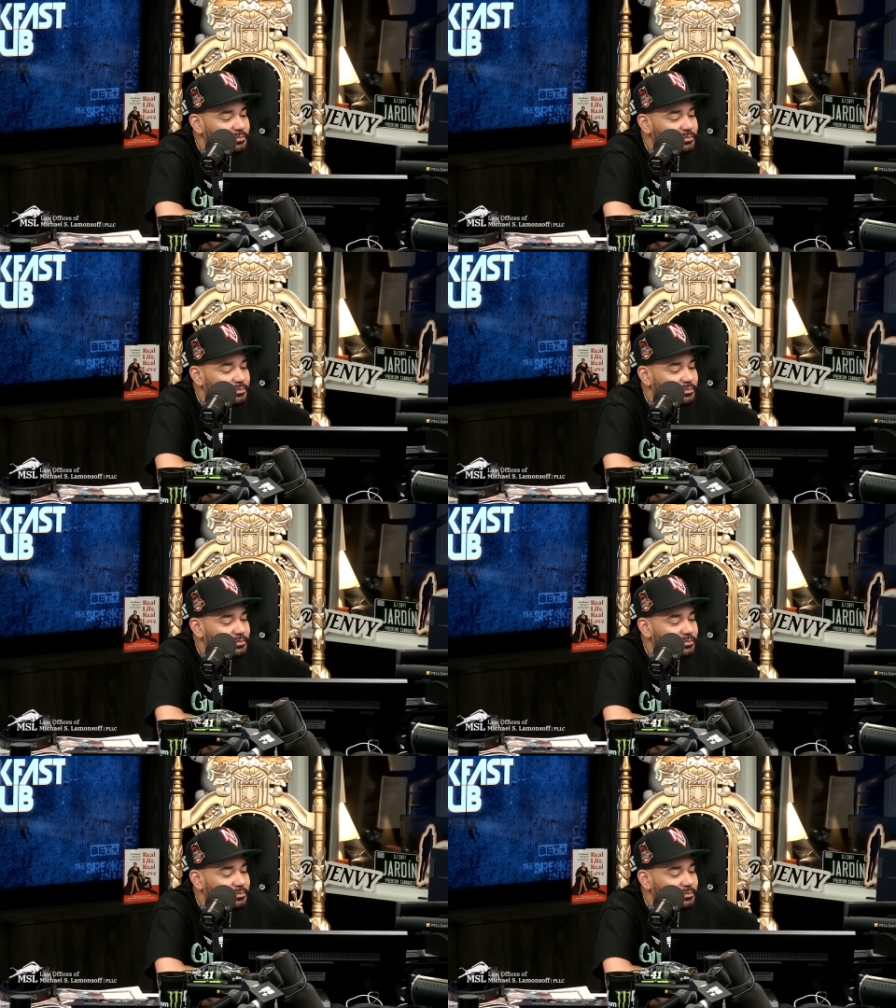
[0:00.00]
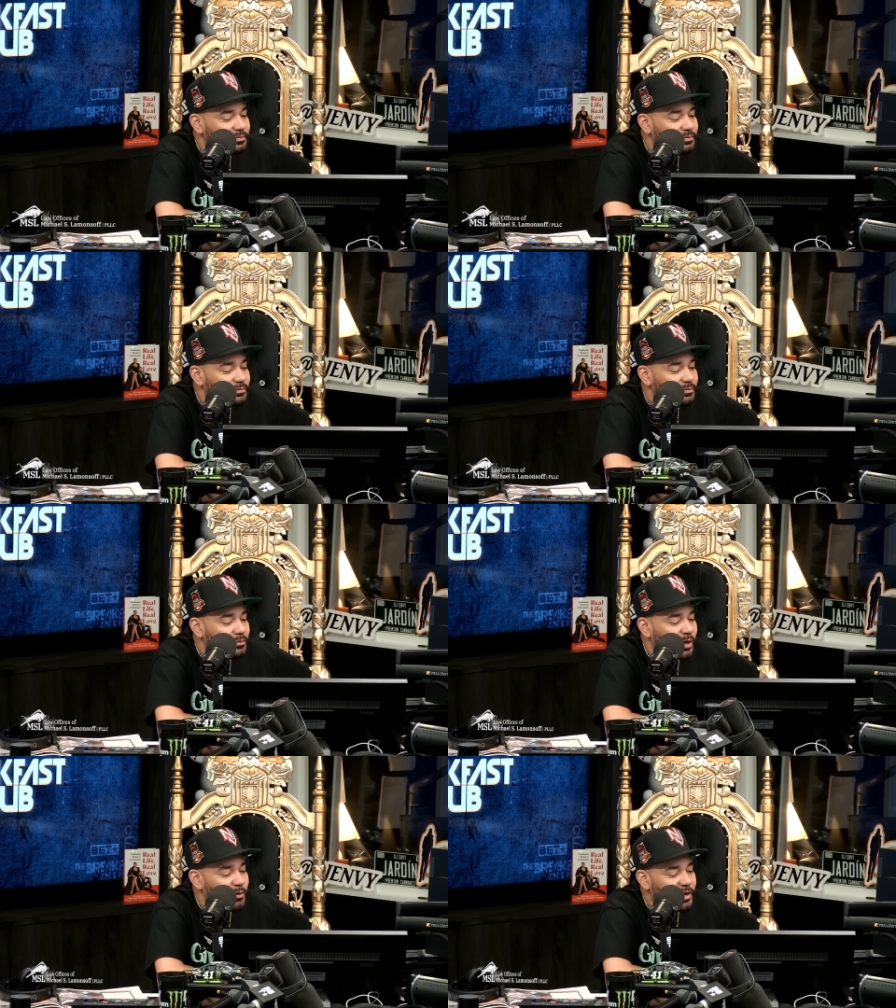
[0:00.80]
The Breakfast Club.
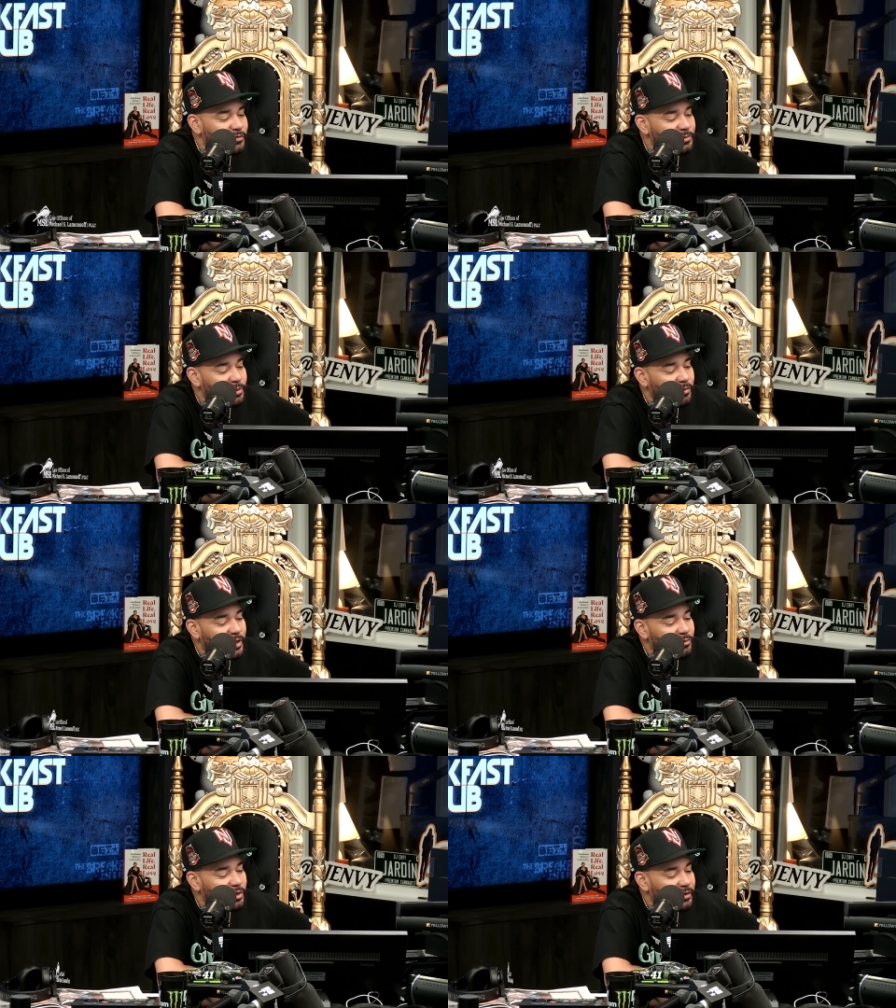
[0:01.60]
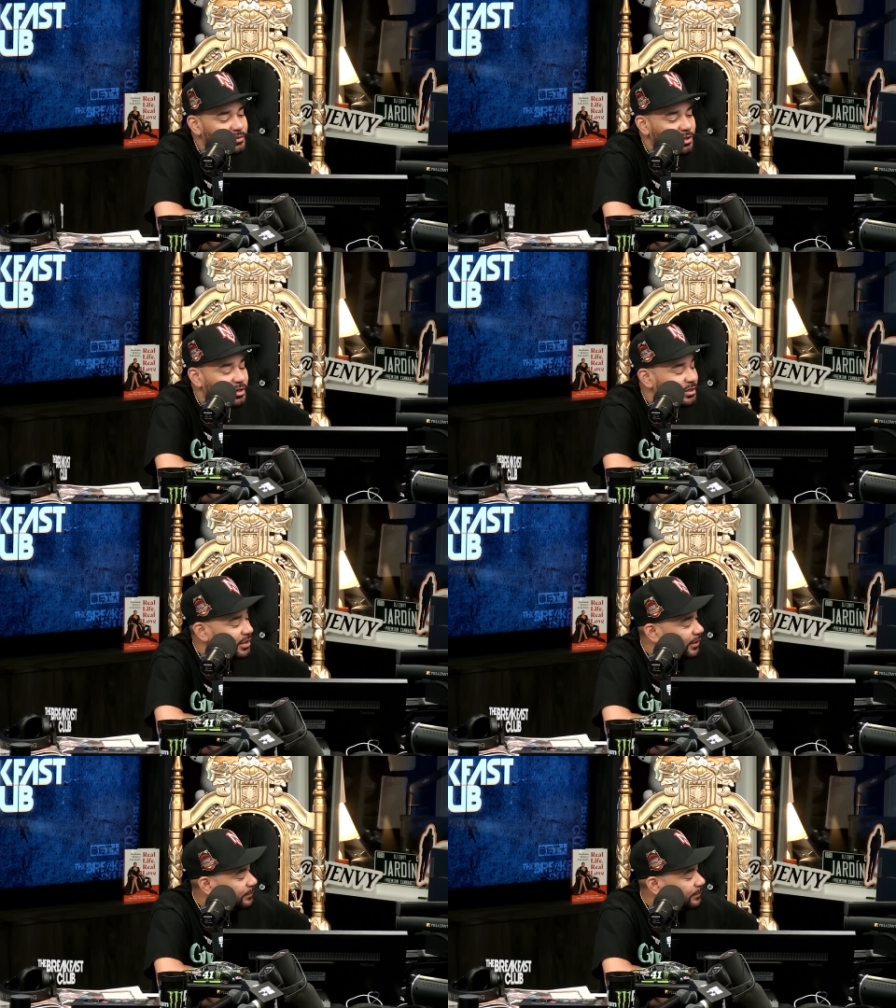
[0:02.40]
Why you want to give us a bre- Why you want to give us donkey today?